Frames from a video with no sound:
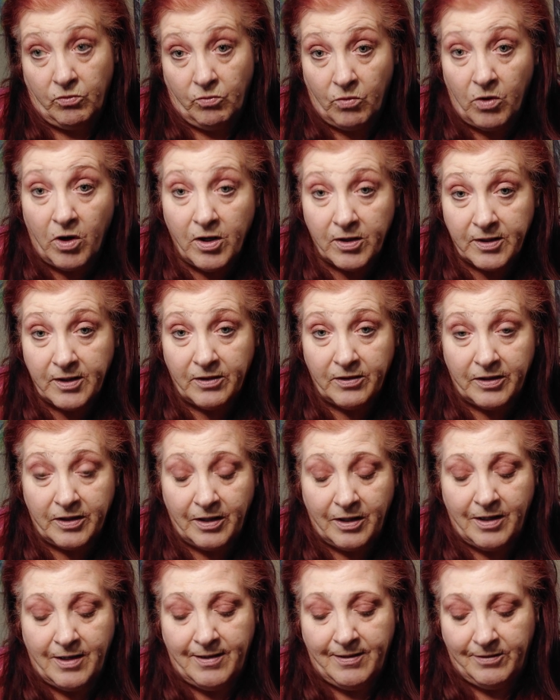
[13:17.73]
walk down
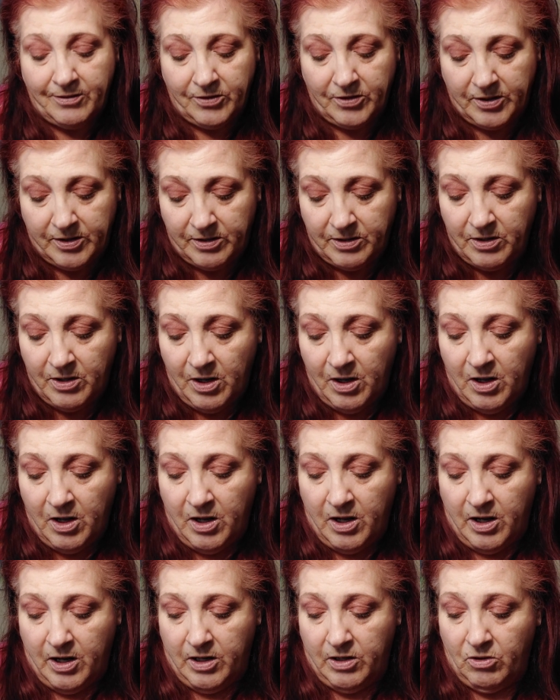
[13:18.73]
the aisle and,
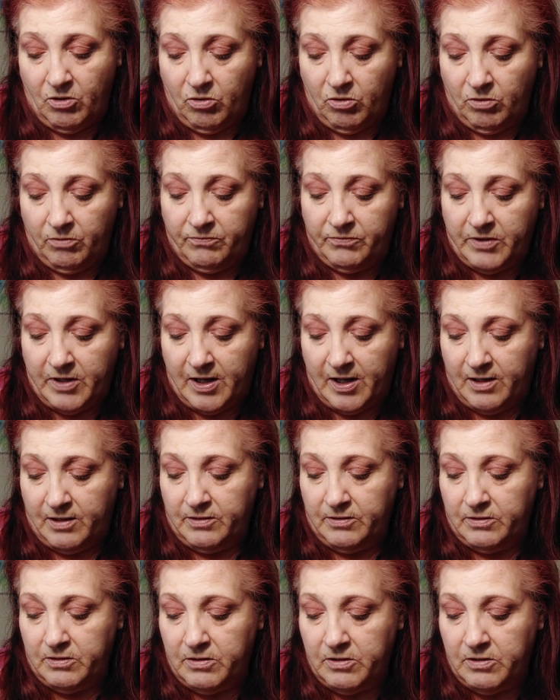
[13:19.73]
and all of that.